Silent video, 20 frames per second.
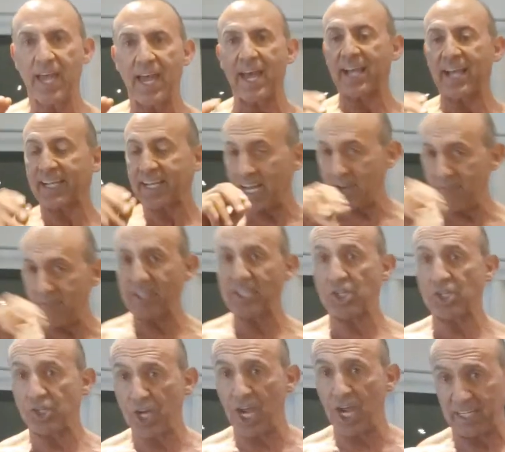kind of as a
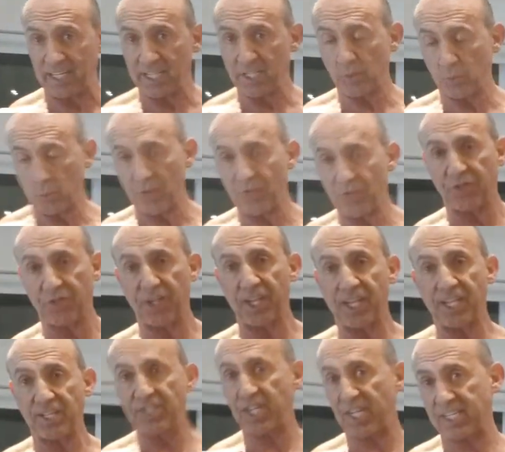checklist with
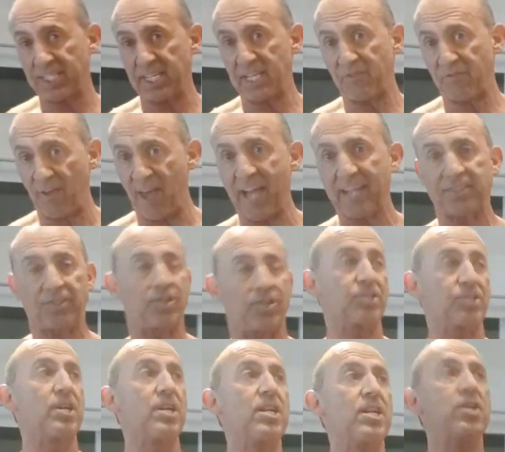these 16
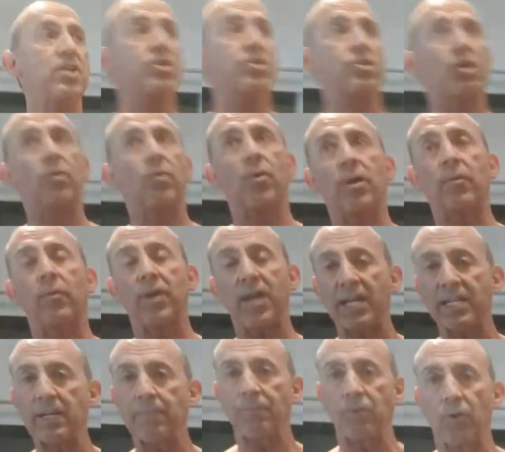factors. So what we
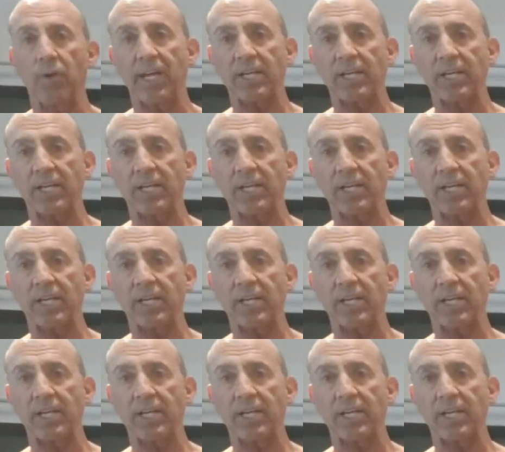end up doing